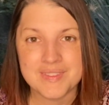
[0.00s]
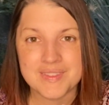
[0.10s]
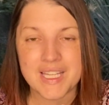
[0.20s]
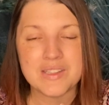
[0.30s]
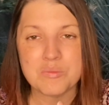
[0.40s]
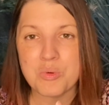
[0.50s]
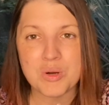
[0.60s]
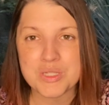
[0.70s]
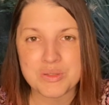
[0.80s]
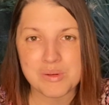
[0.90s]
It's
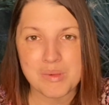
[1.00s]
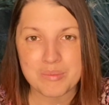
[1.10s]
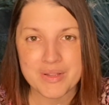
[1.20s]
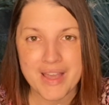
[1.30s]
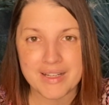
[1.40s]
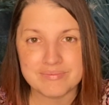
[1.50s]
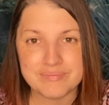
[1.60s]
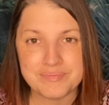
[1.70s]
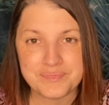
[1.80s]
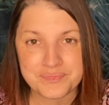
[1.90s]
important to remember that.
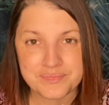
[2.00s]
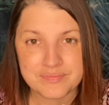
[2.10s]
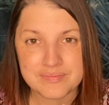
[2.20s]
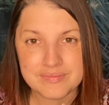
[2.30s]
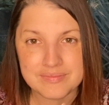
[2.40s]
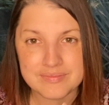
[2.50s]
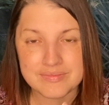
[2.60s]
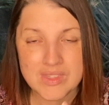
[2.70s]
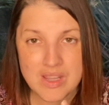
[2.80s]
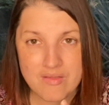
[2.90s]

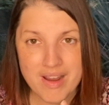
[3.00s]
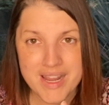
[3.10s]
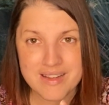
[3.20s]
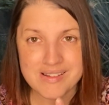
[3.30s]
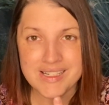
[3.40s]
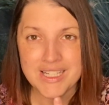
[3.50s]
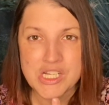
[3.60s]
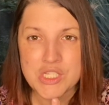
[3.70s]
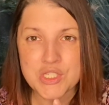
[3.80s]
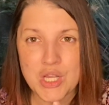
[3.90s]
All right?
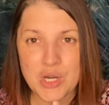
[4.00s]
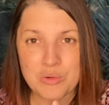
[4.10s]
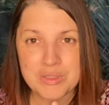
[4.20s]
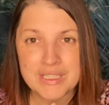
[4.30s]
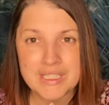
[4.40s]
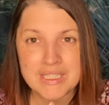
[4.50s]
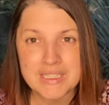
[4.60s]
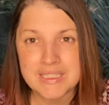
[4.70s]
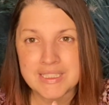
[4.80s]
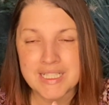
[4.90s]
So
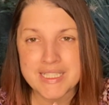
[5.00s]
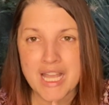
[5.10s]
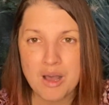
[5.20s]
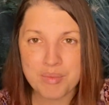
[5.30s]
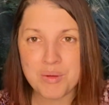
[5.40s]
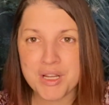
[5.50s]
tell me what